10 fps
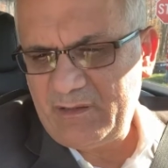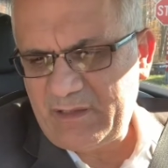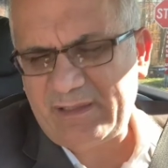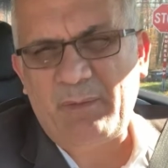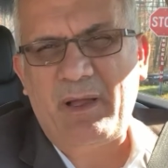
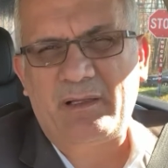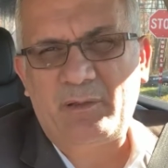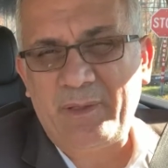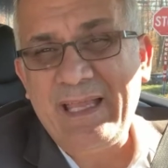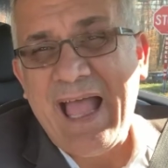Tesla Model
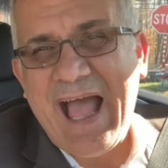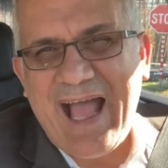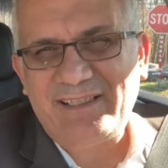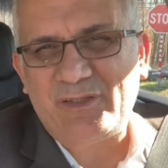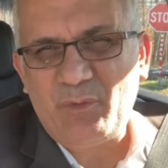3.
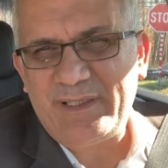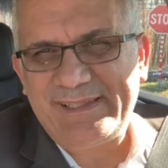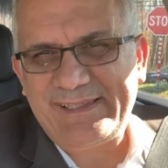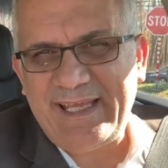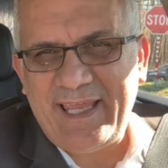I just want to
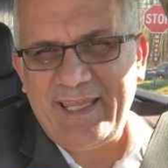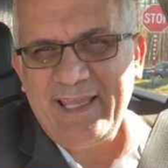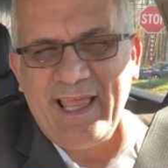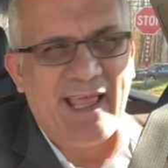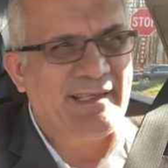say
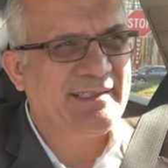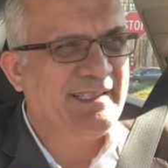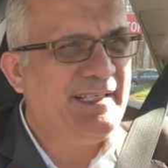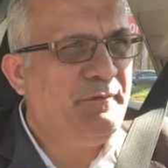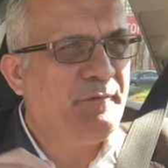that
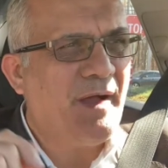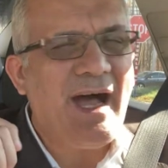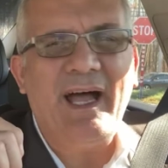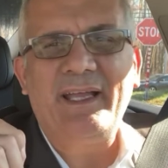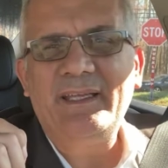if
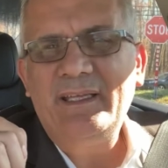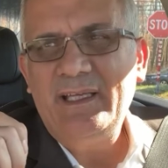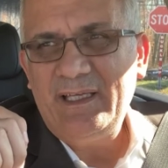I